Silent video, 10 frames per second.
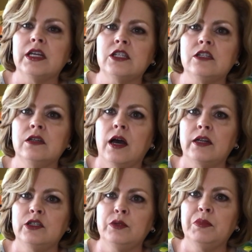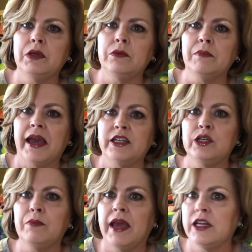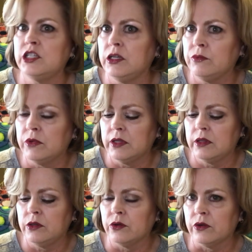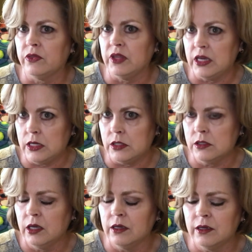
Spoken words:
is not to be matchy-matchy with your things.